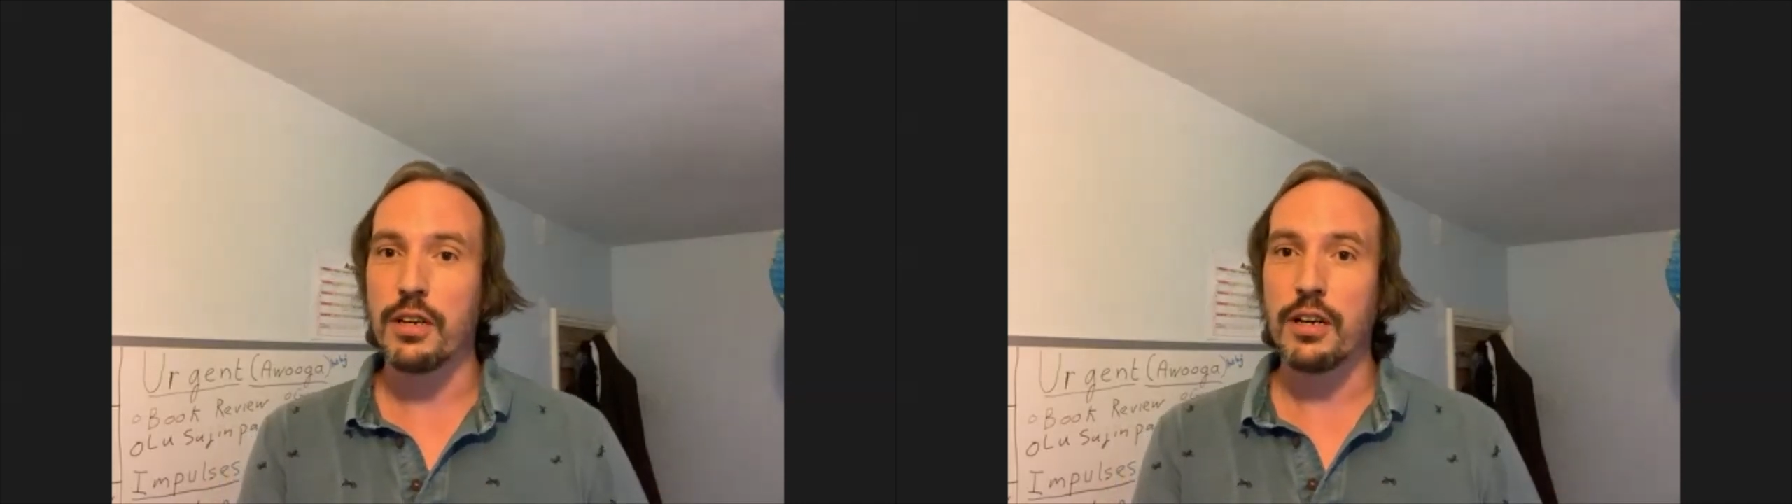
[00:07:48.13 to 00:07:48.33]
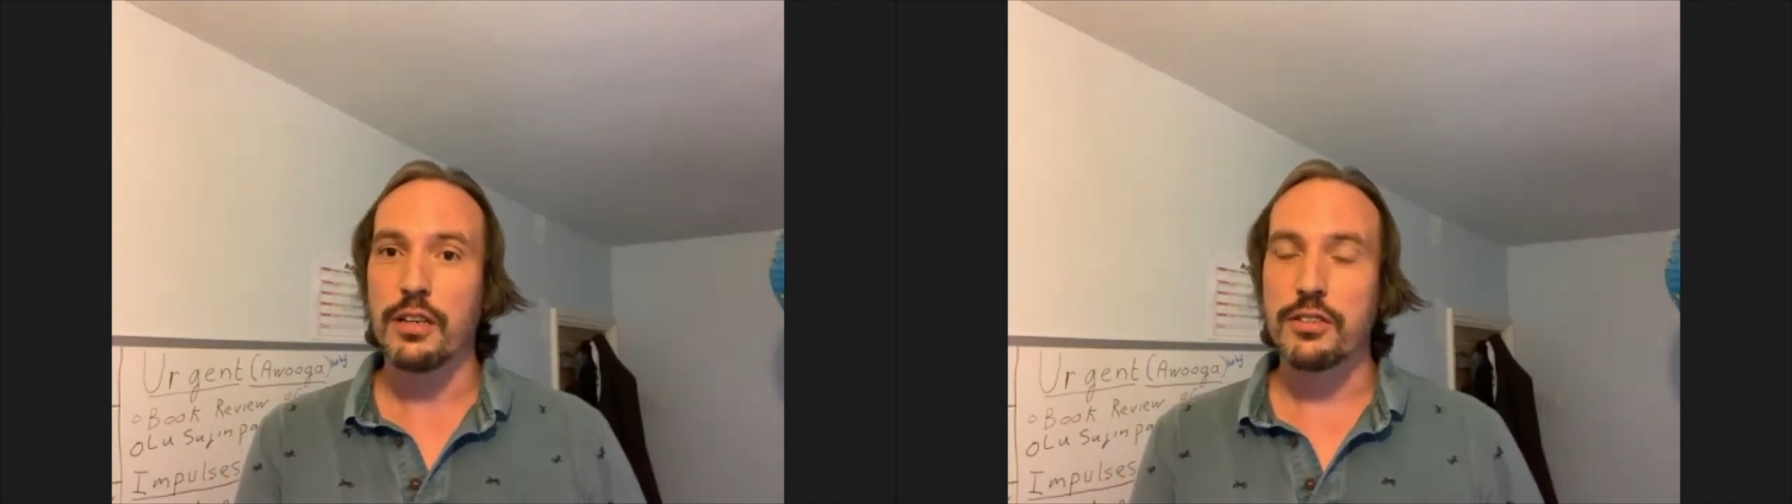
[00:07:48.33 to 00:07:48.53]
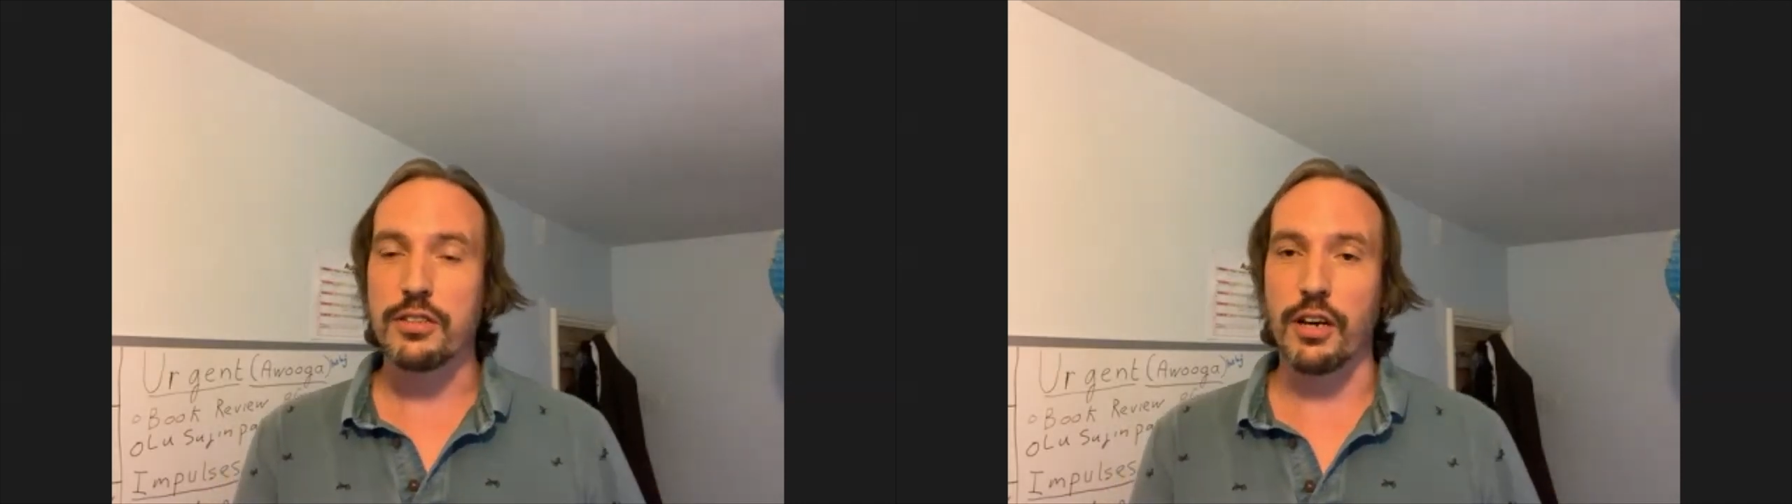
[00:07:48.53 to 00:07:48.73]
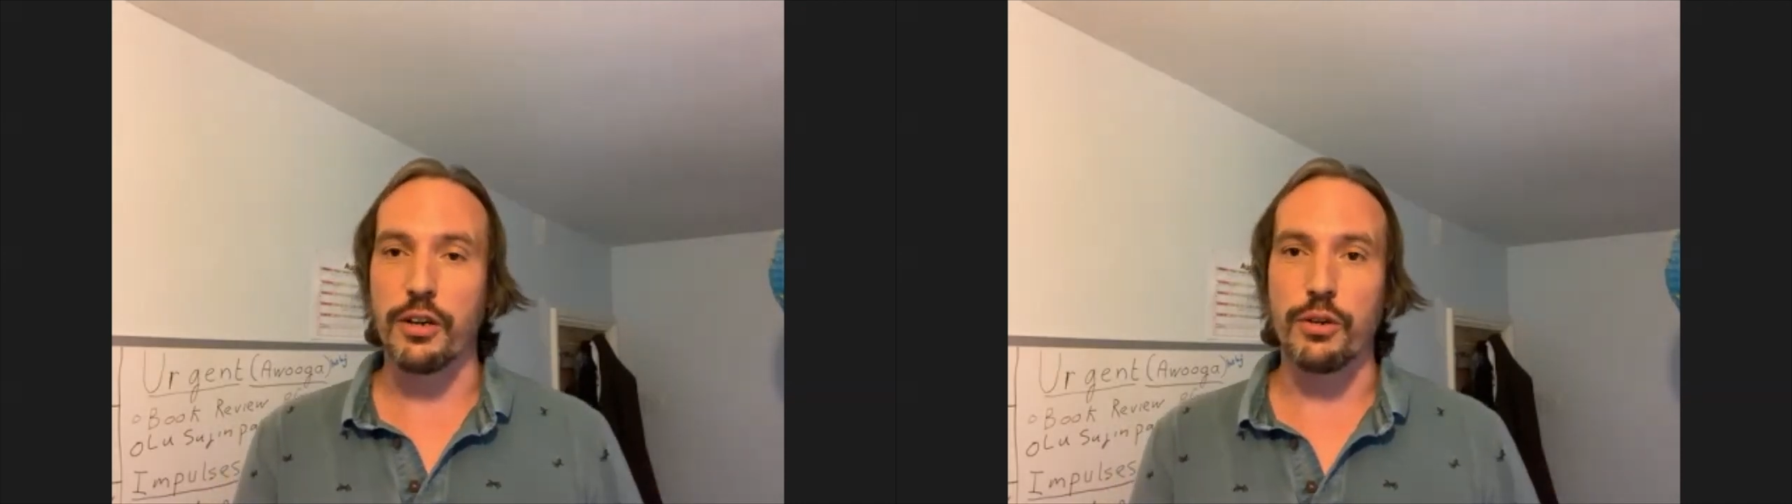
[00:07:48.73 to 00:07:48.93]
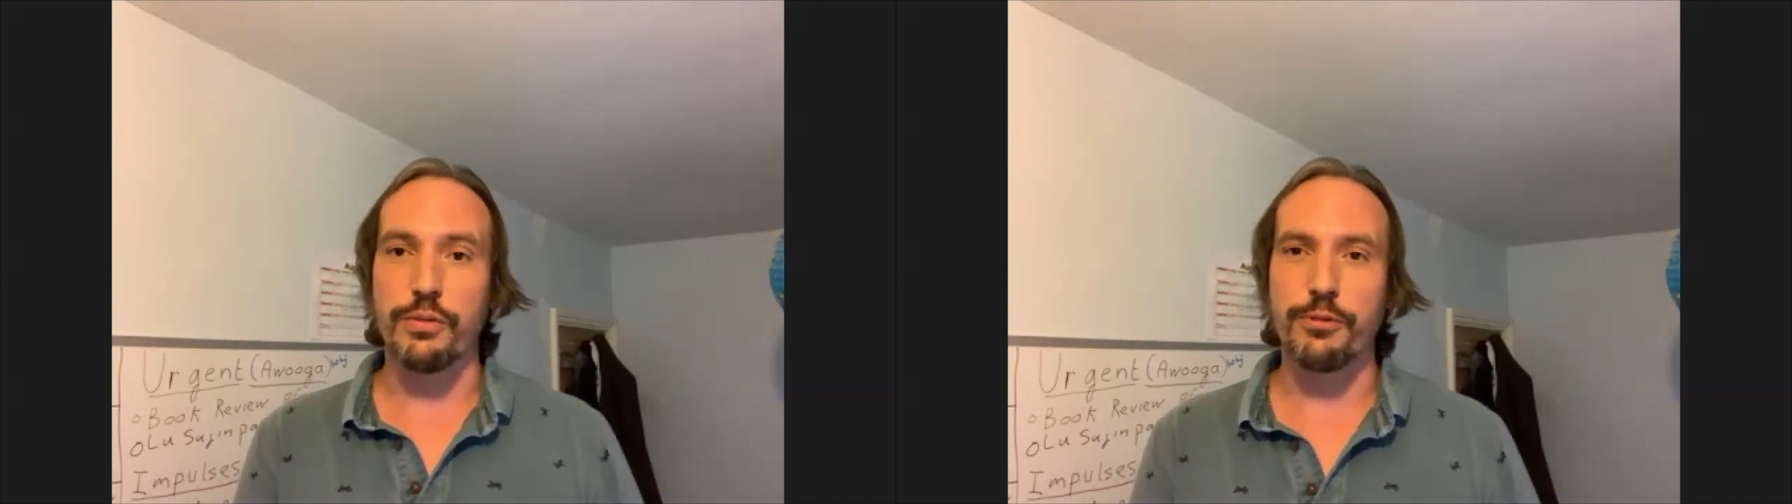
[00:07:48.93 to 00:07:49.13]

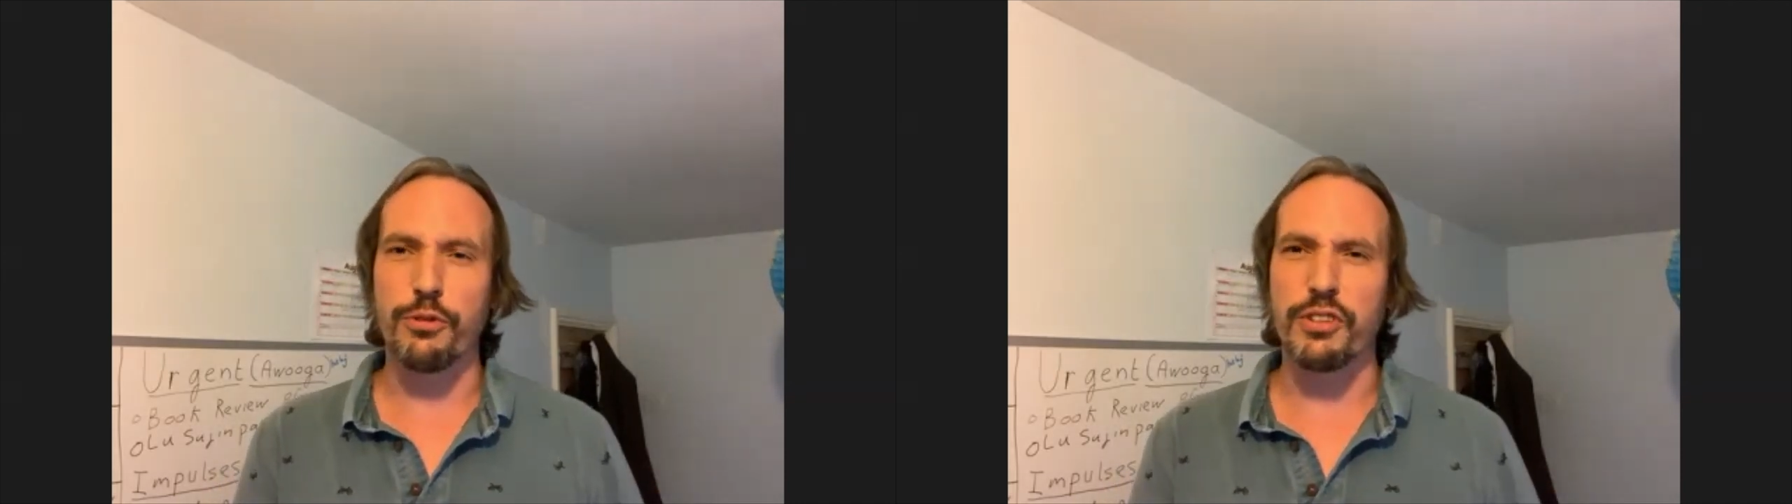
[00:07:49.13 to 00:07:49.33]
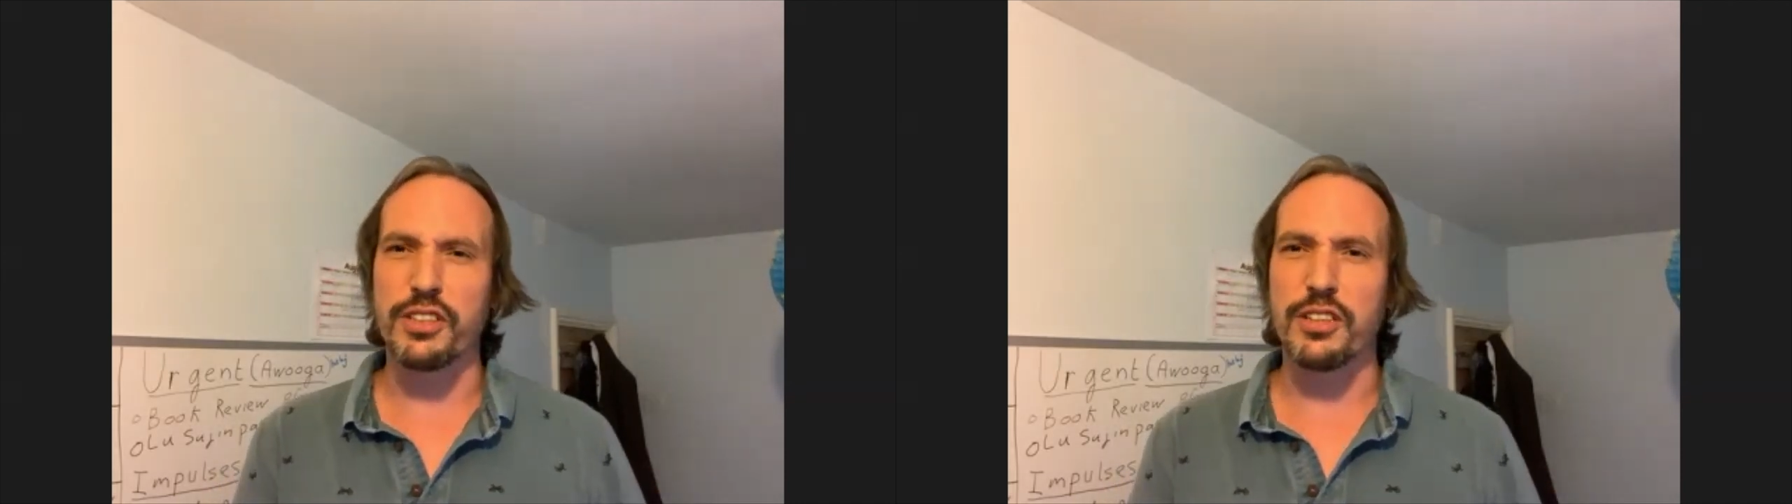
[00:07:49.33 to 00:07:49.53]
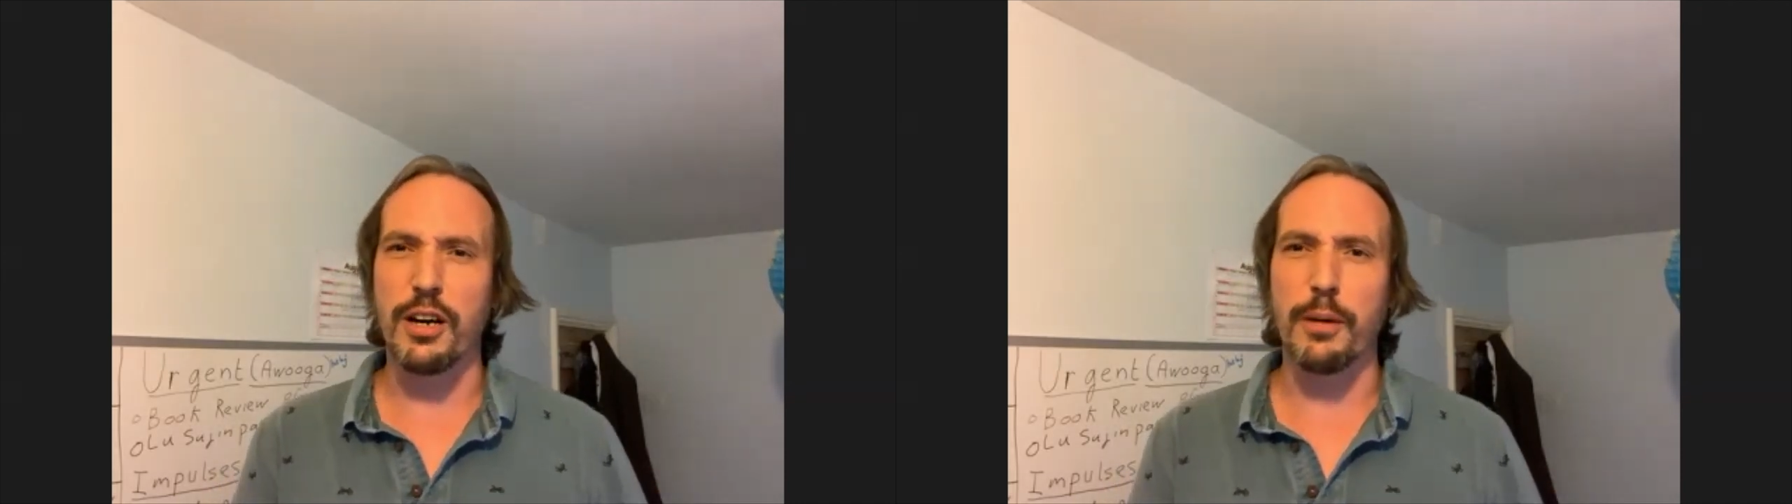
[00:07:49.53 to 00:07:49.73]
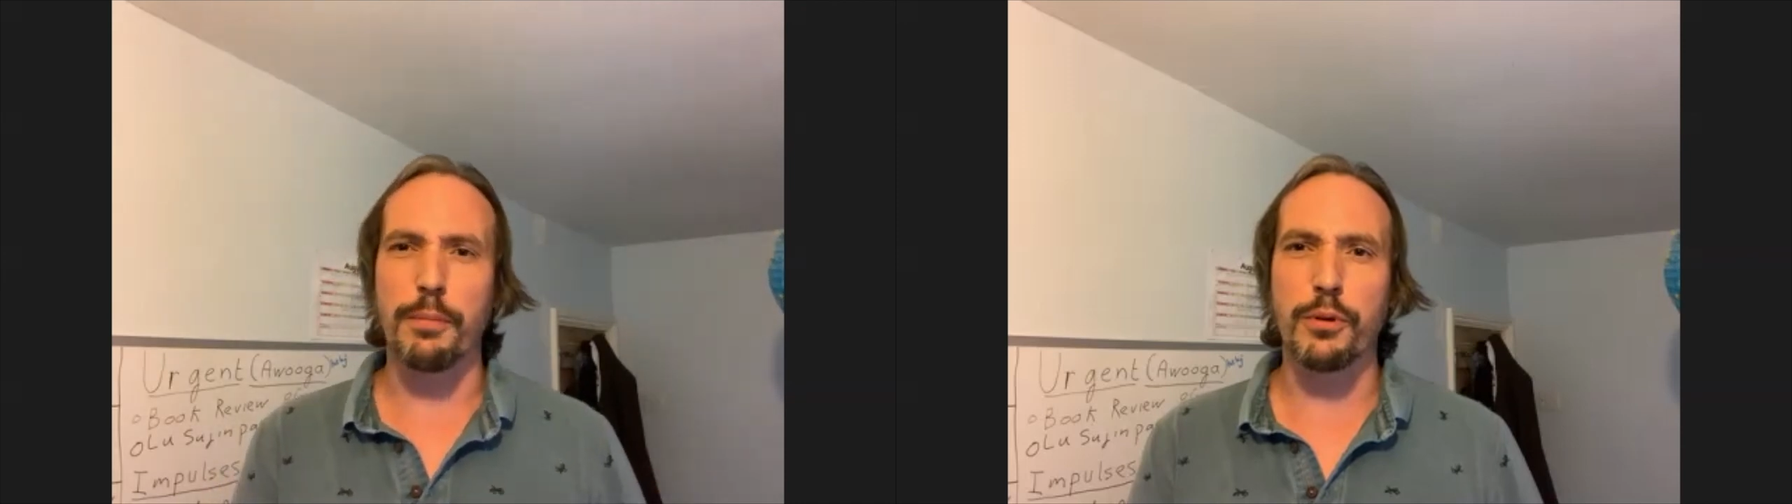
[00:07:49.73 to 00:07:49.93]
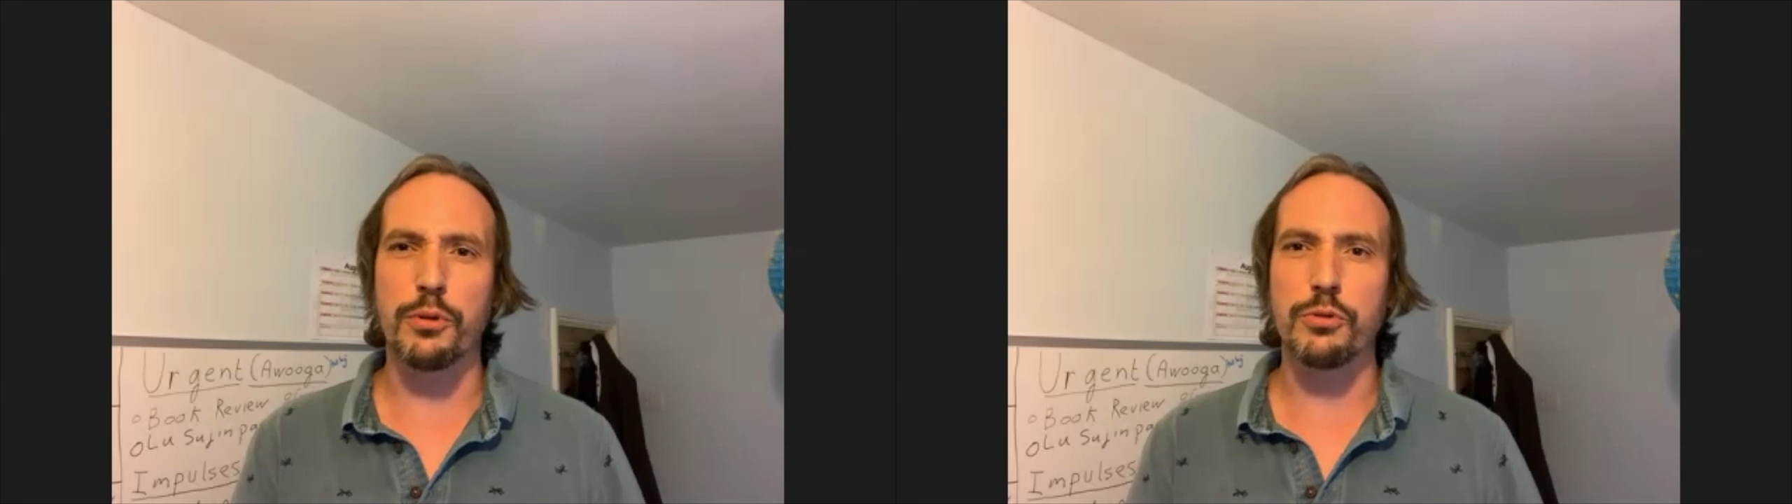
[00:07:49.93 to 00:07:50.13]
So, for
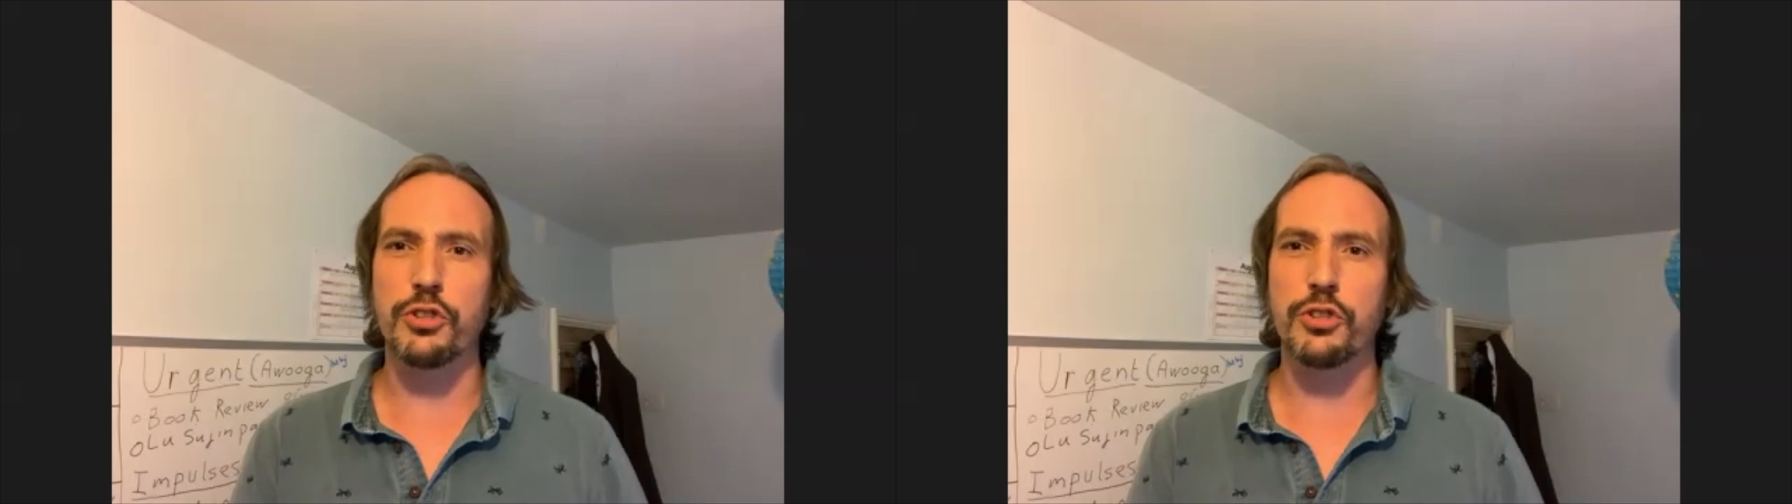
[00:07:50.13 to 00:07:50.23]
example,